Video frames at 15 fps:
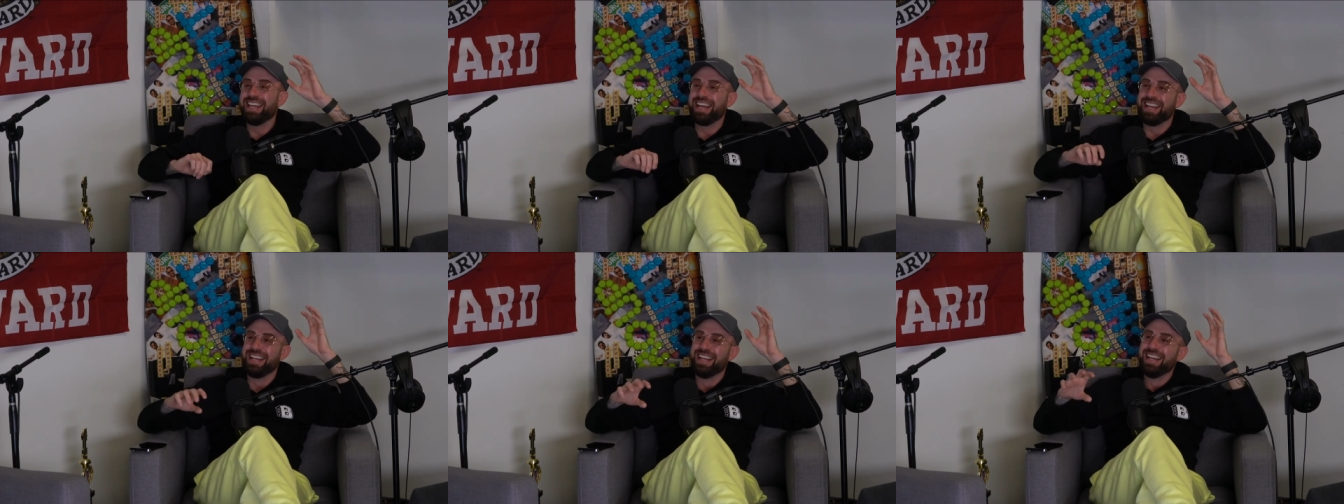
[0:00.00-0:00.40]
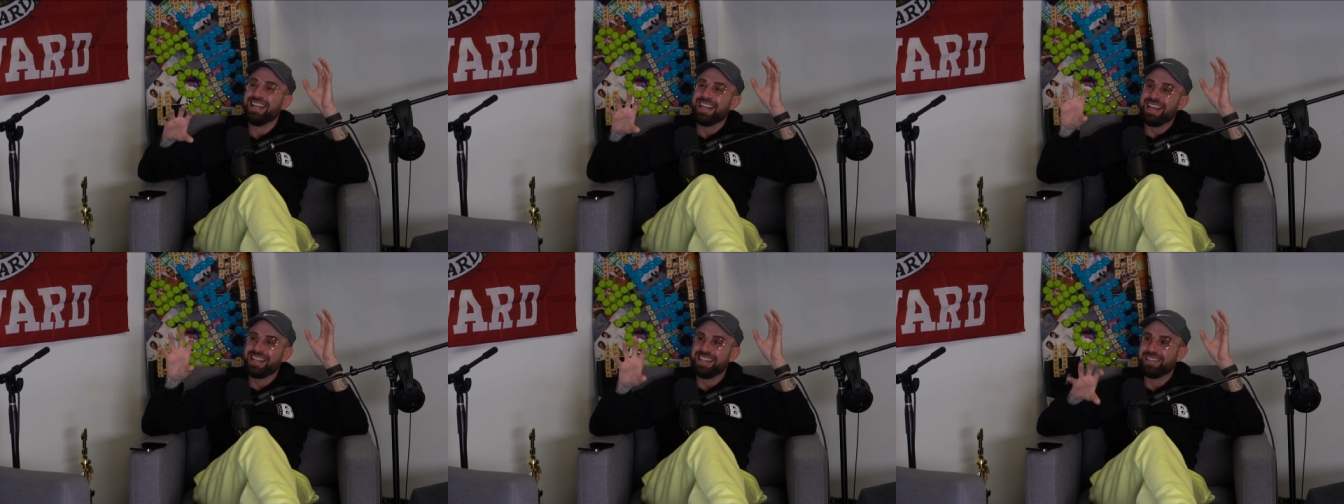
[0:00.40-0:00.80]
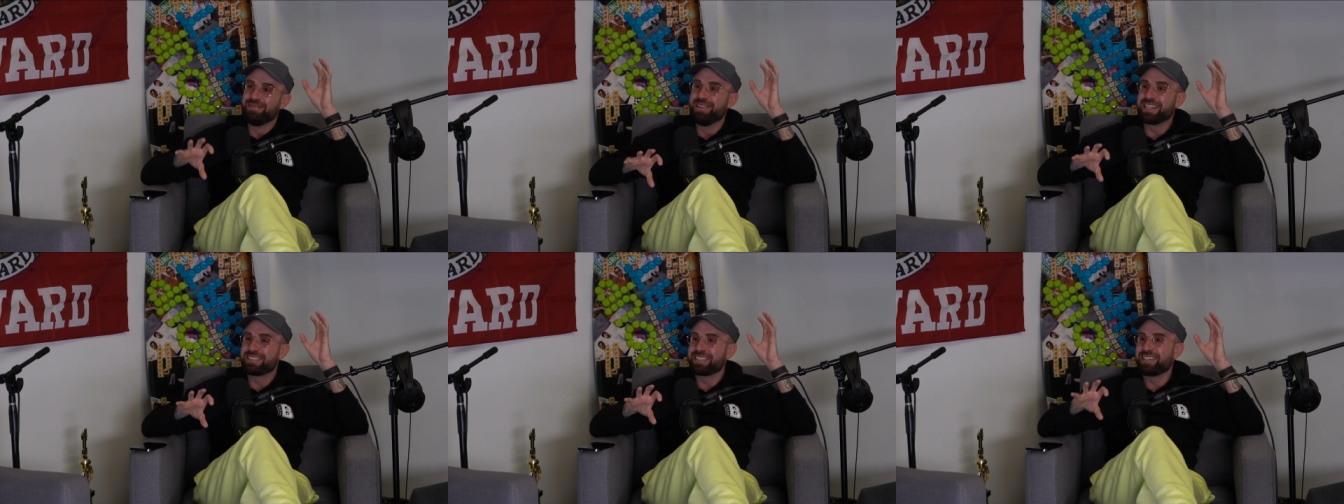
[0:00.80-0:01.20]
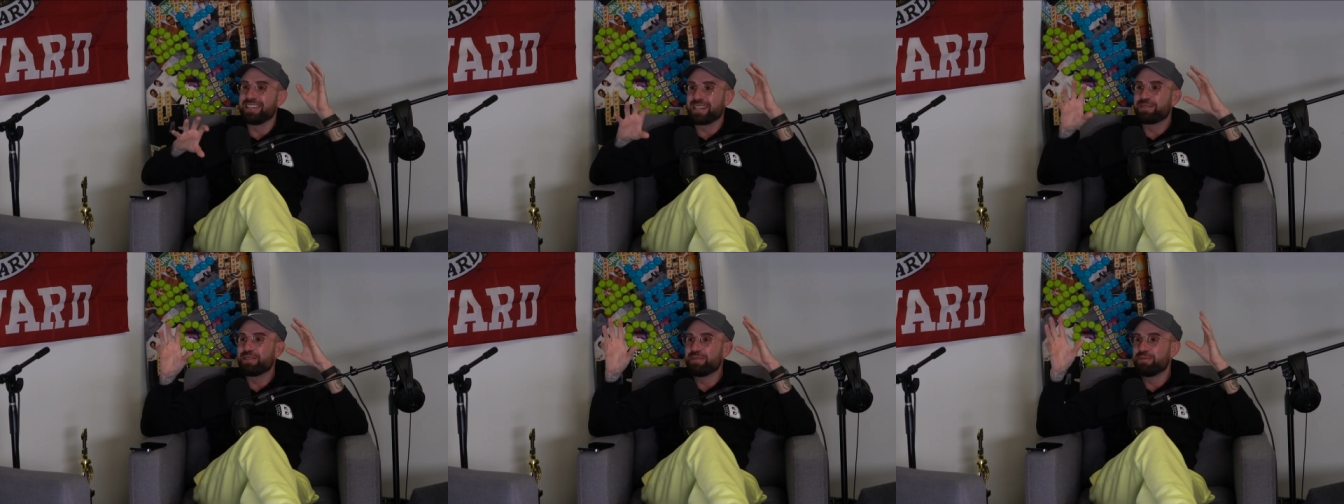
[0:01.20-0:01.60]
then, and, then, Mexico,
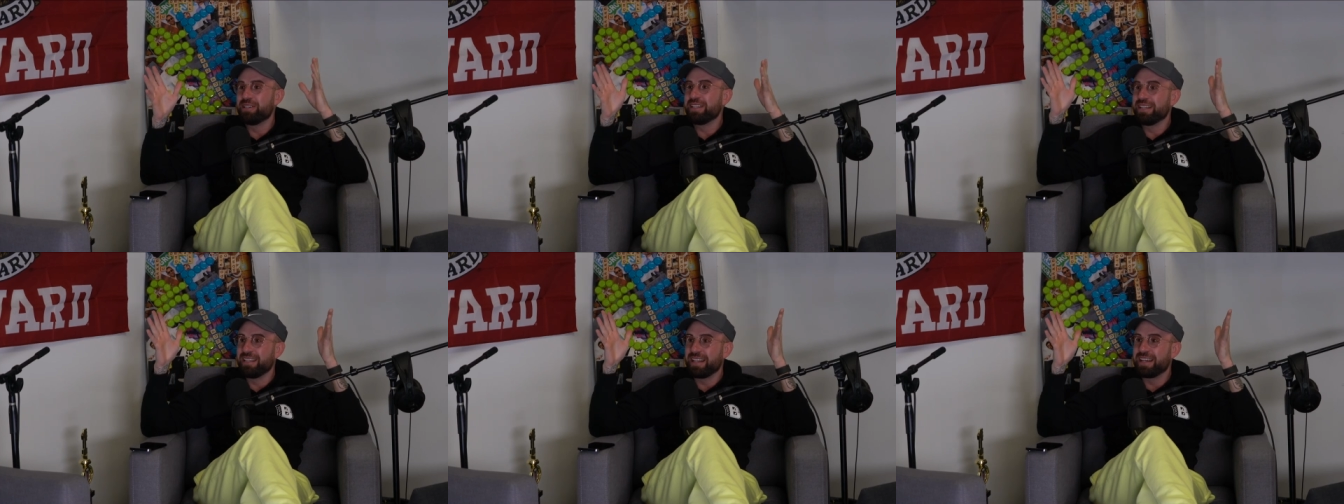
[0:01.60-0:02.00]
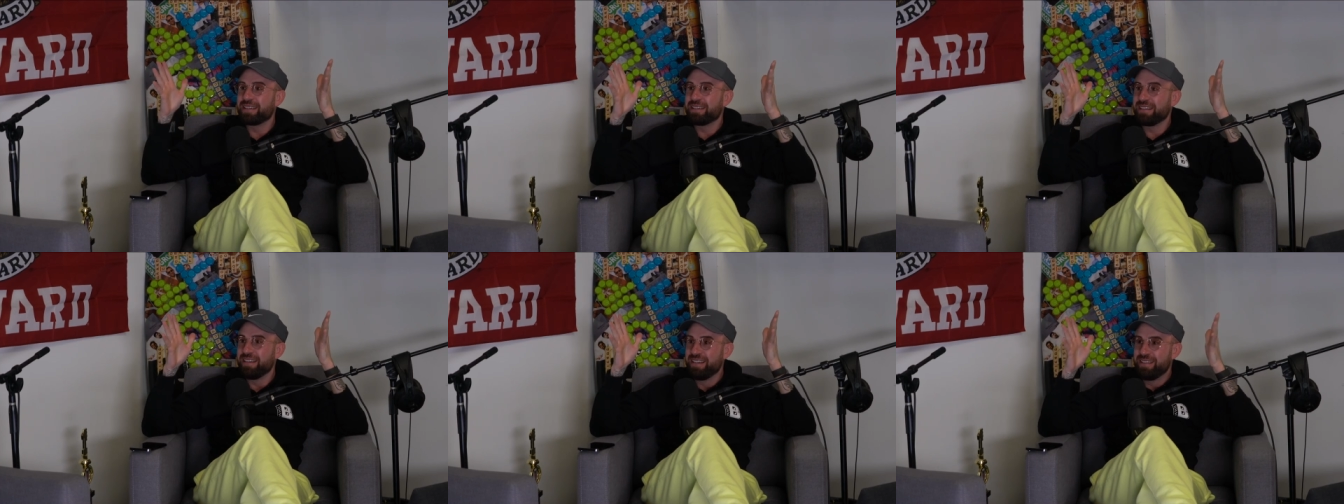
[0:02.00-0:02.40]
like, we're really like